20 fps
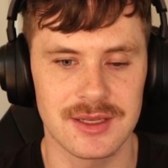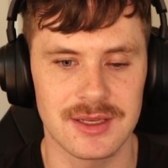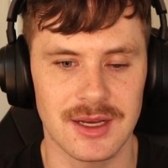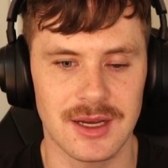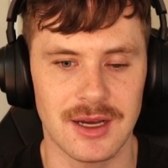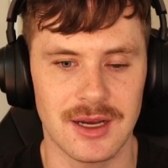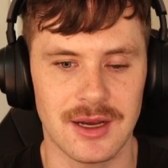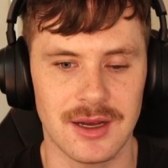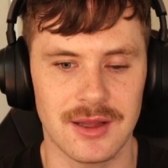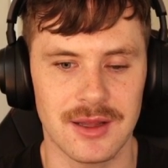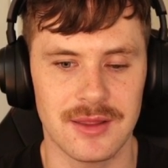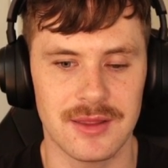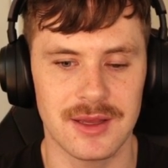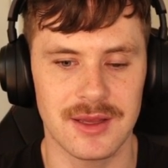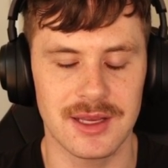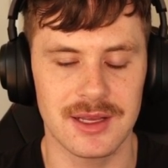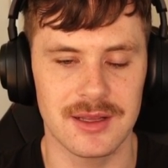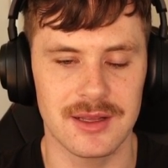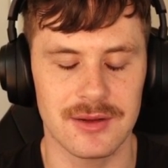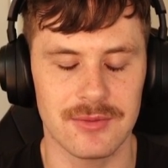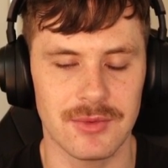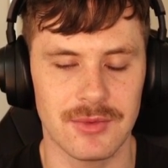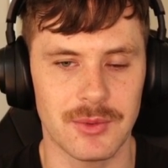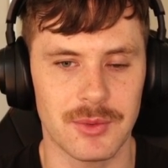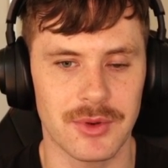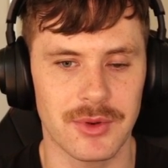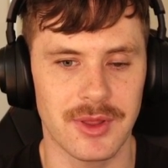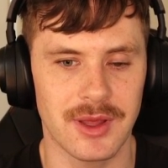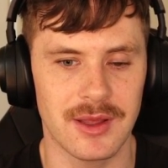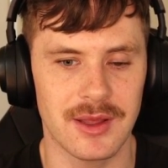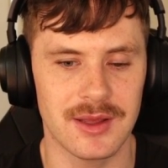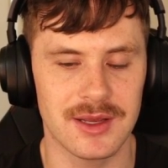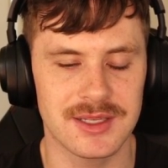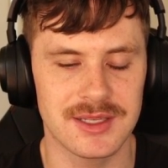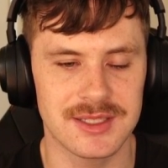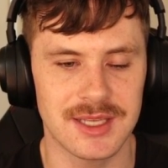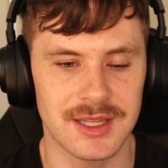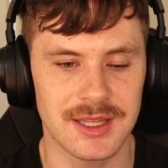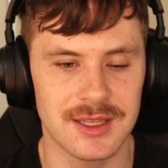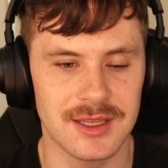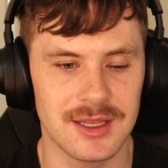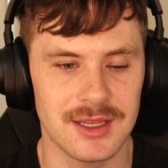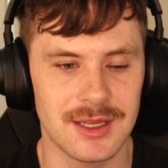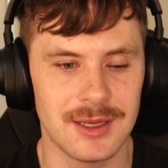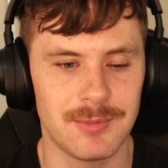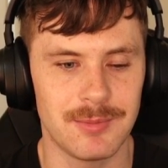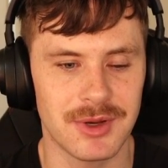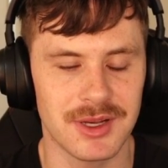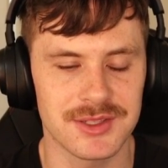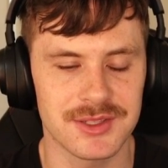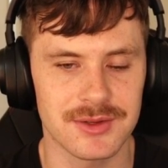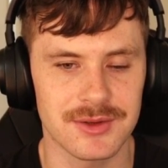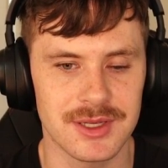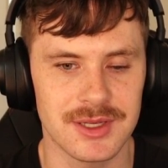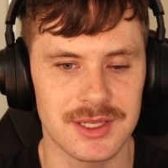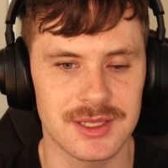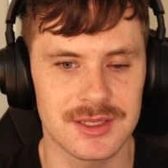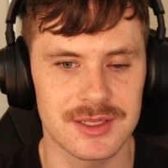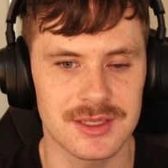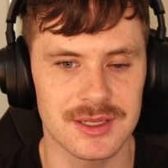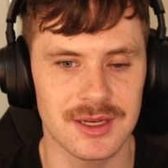What were they? Extended puzzle hints.